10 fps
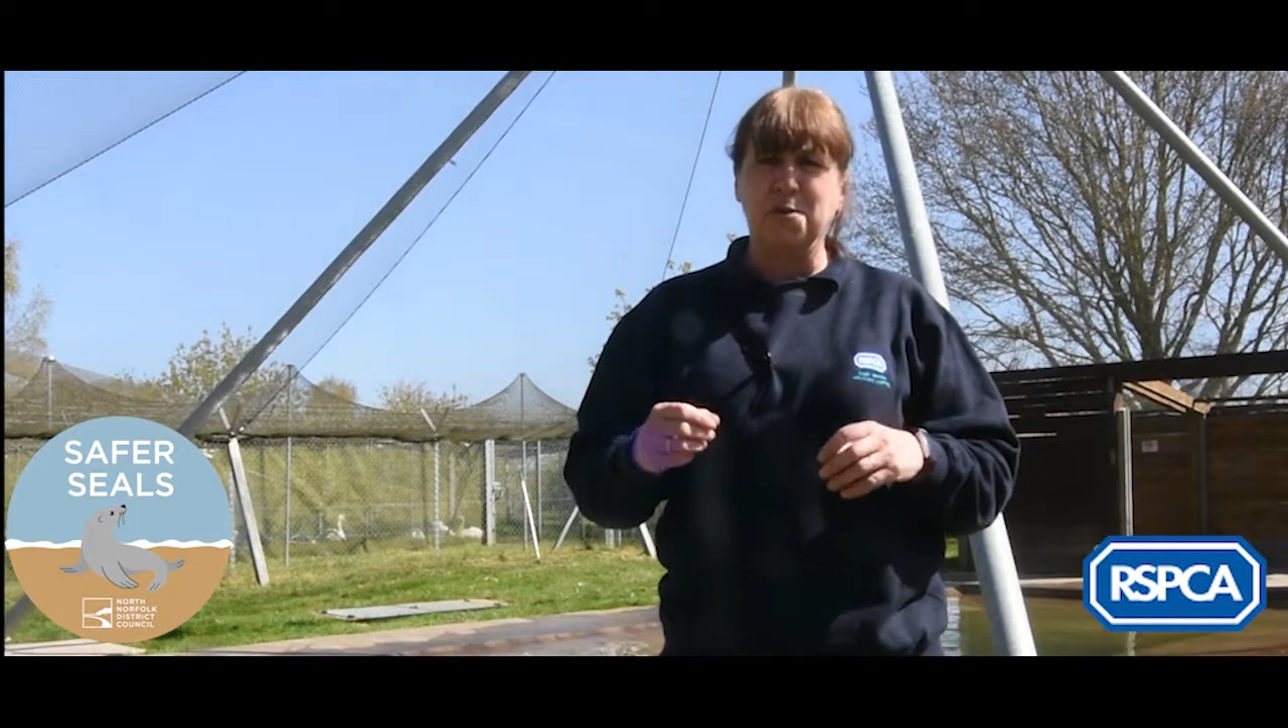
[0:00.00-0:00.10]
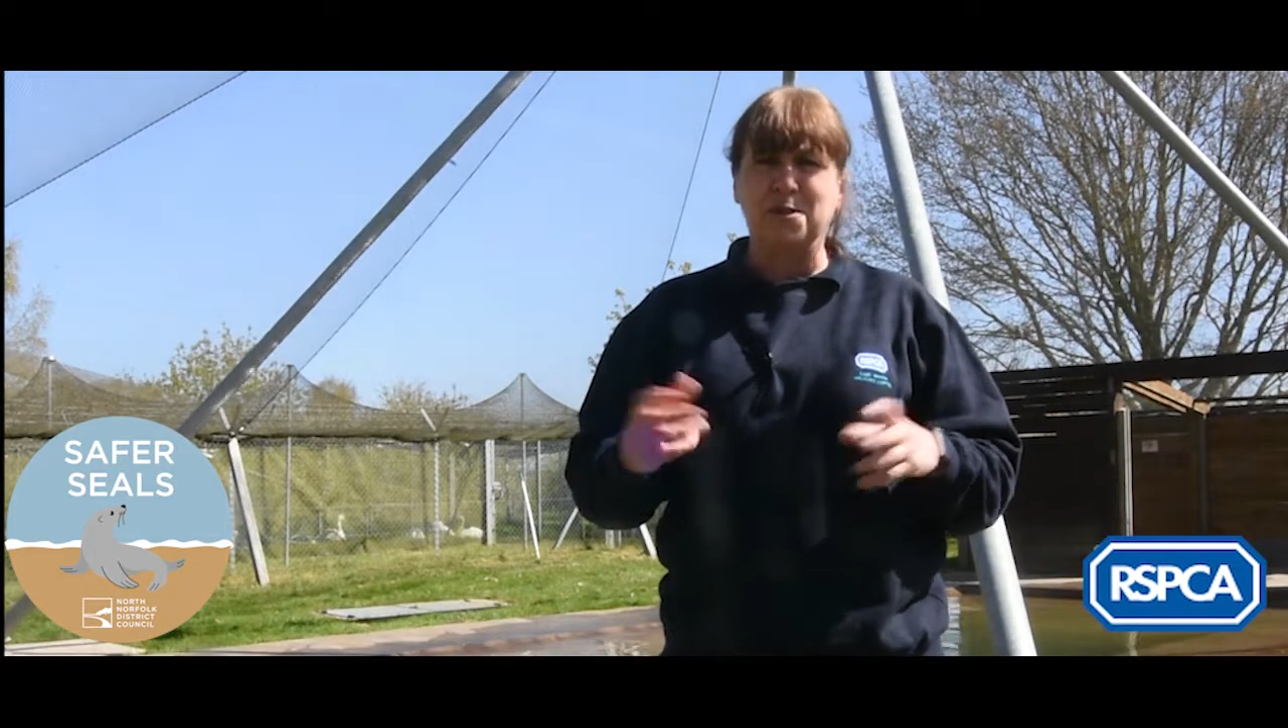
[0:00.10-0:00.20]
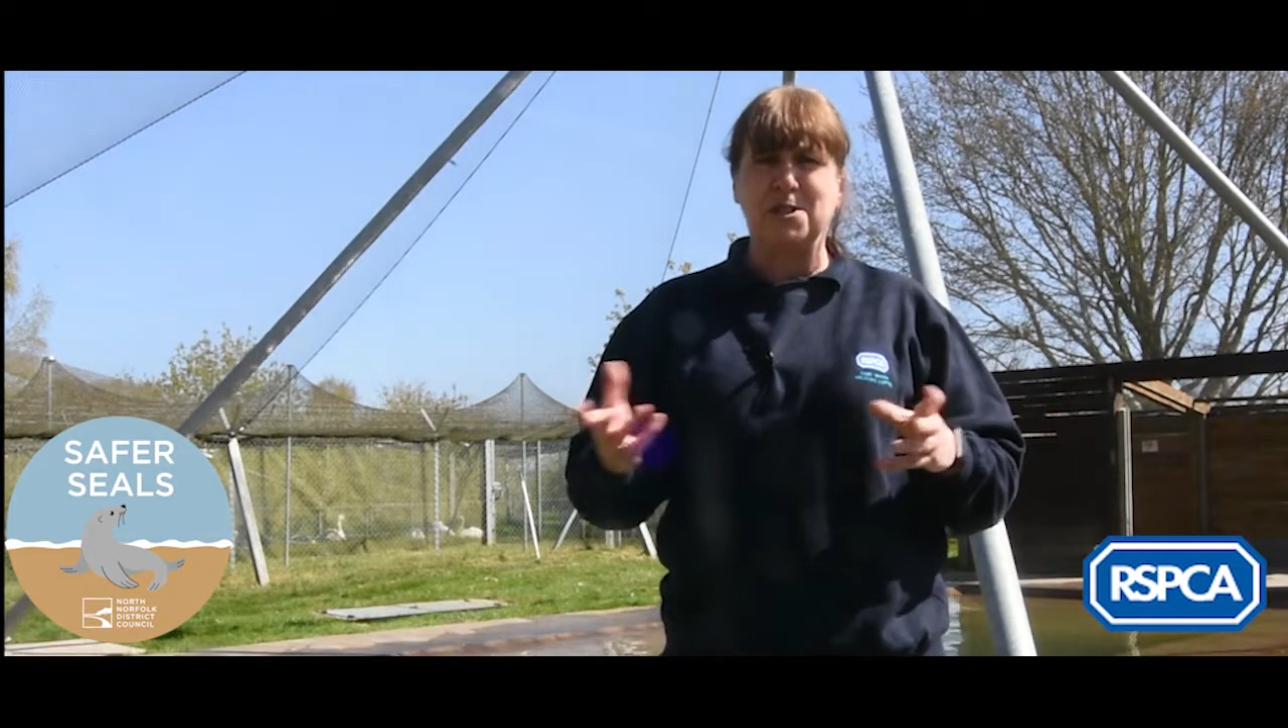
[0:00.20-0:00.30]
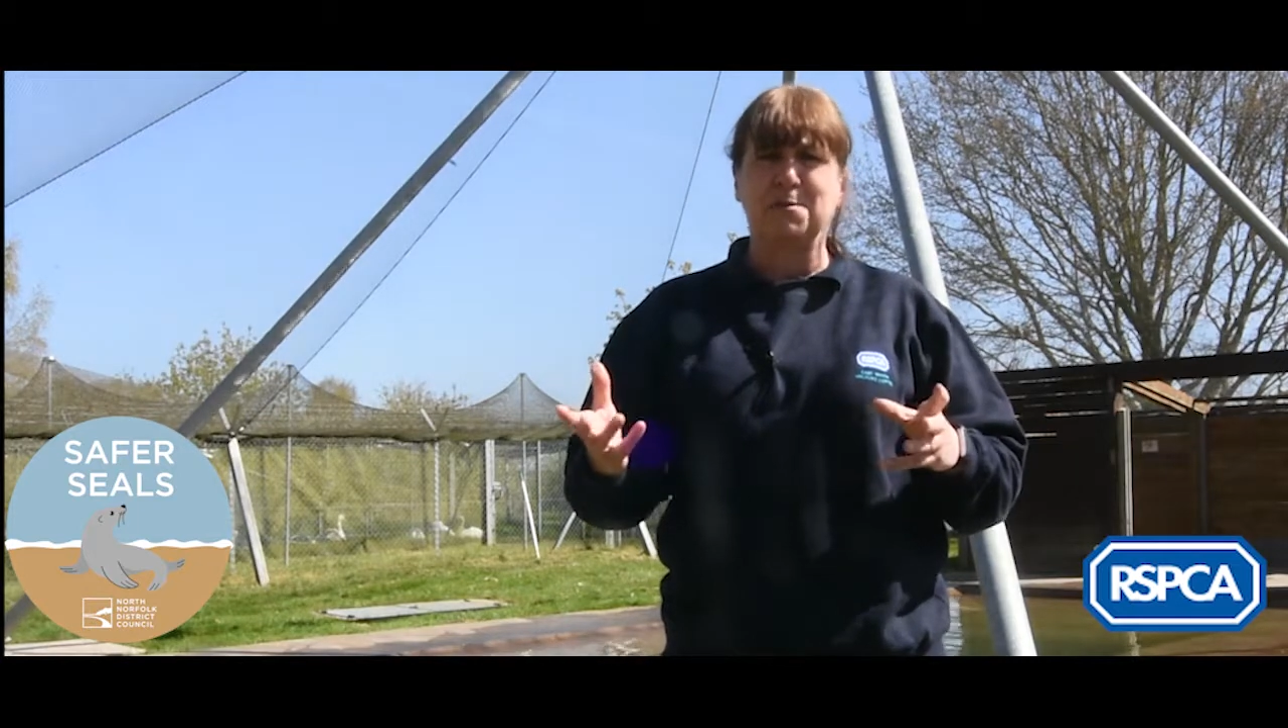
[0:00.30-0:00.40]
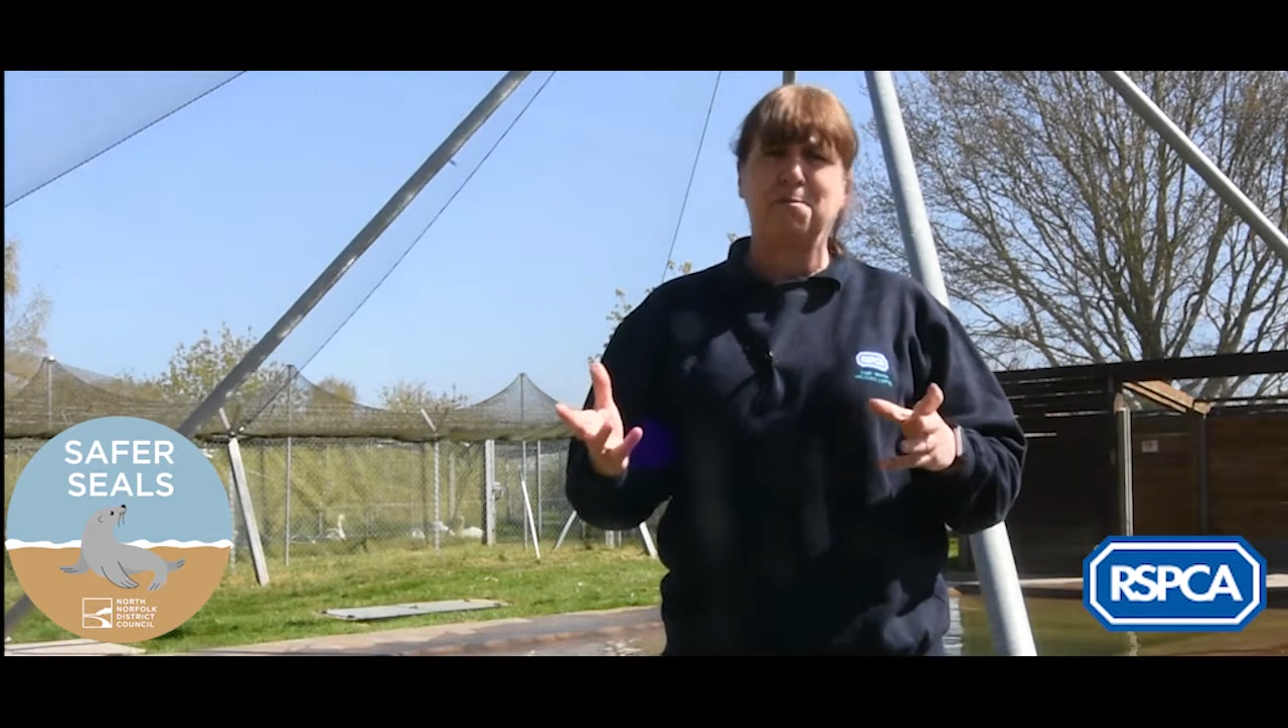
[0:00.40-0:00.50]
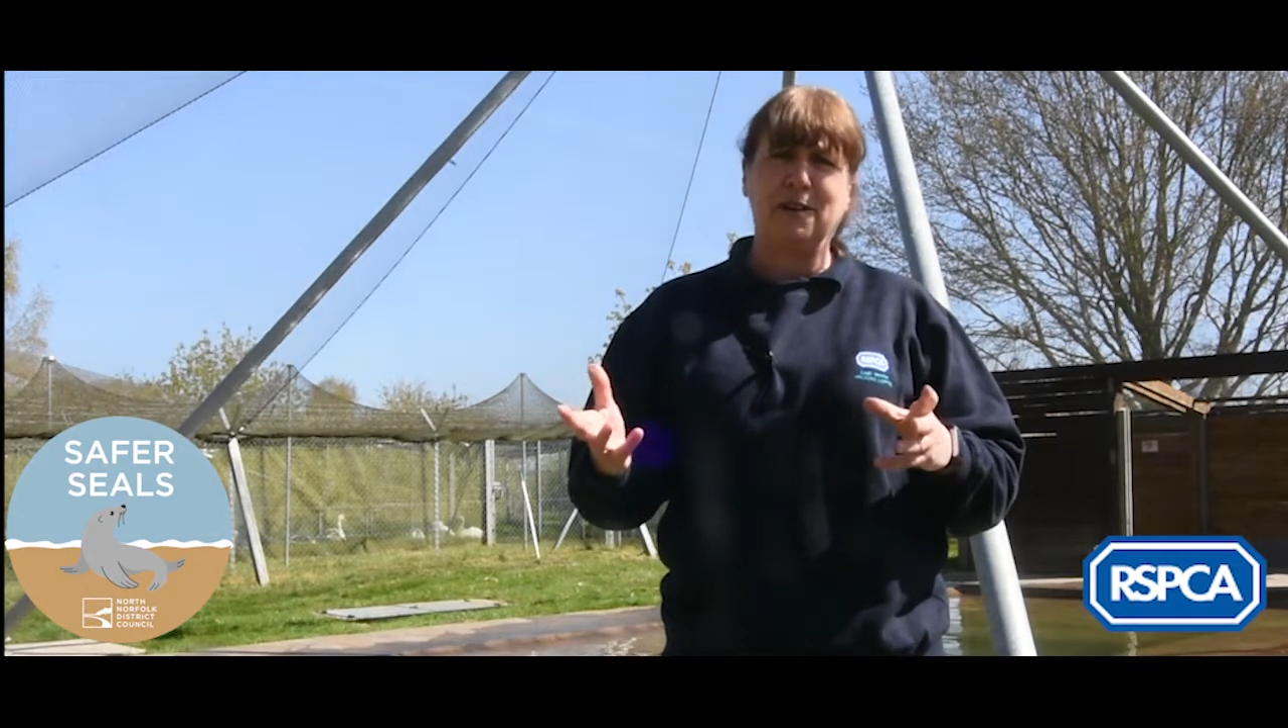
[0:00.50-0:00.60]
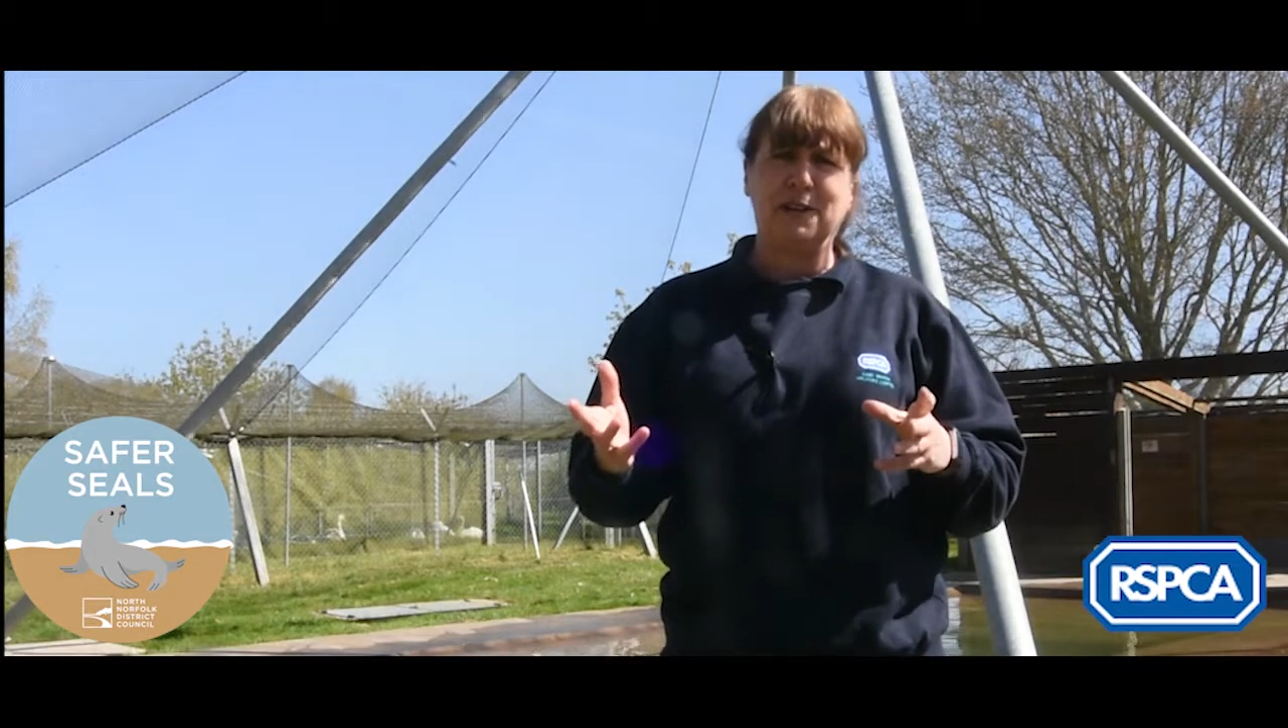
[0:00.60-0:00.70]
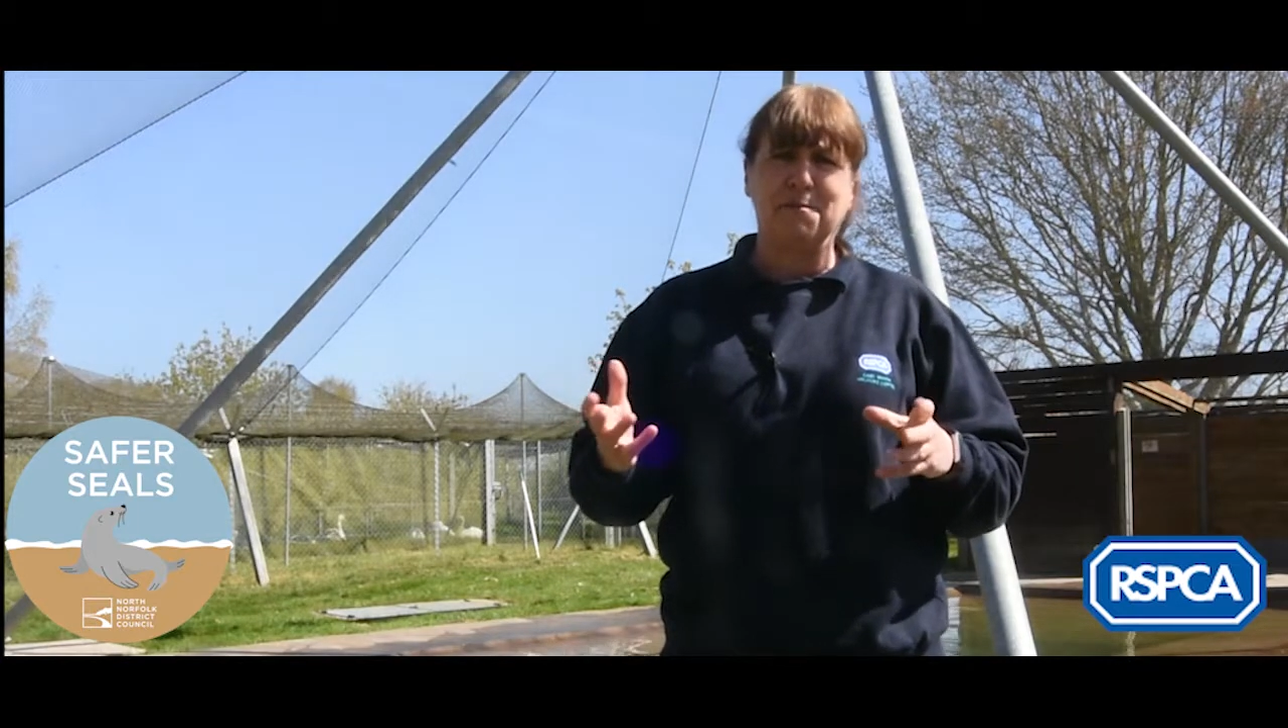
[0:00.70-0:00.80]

which is pretty